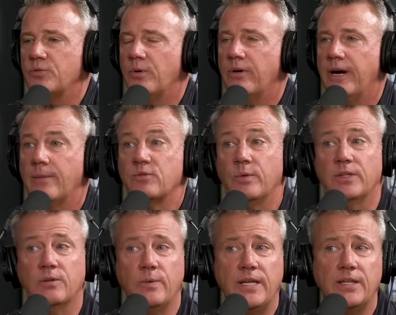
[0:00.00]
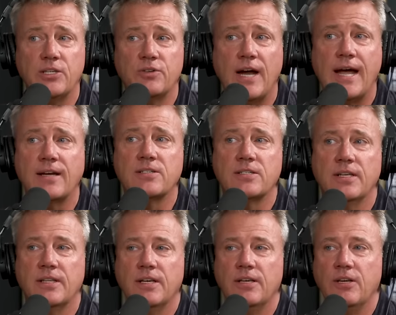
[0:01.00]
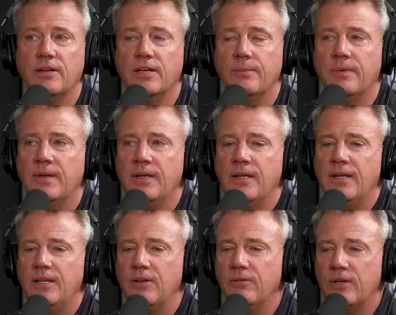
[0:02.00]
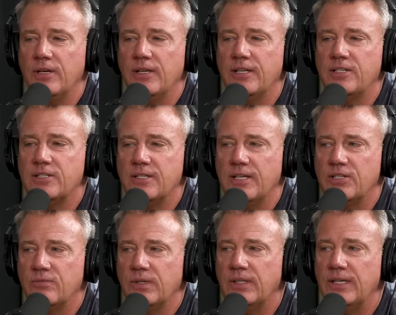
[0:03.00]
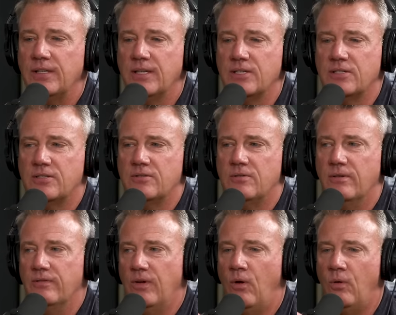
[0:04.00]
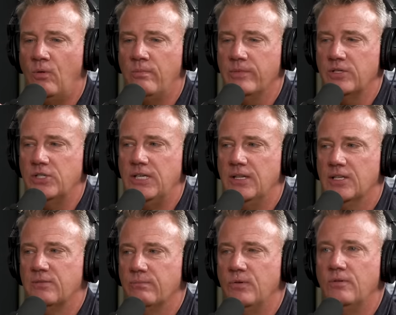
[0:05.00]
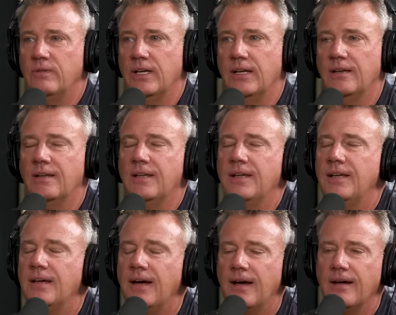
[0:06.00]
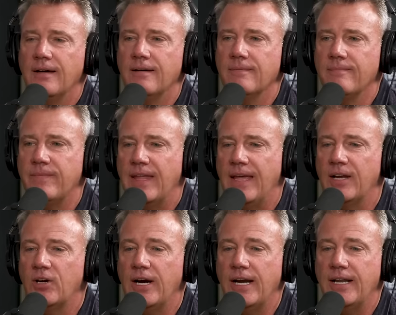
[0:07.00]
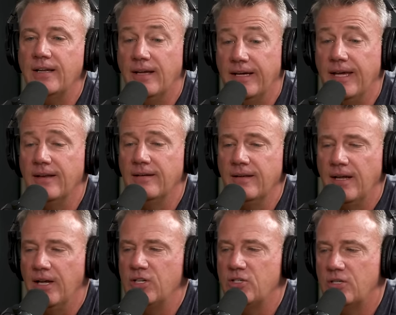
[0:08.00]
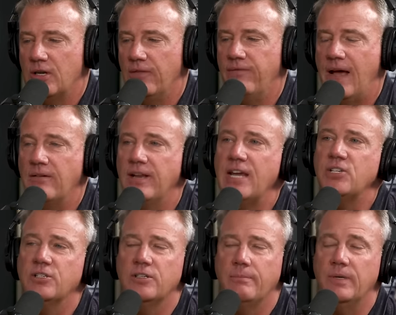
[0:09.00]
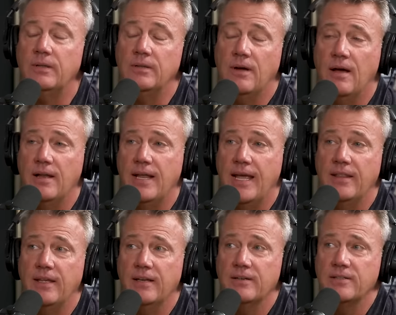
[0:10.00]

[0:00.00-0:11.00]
those programs with the weekly tracks, and then you end up, it's really this sort of whole machine that's moving. And creating, again, a foundation to build on, and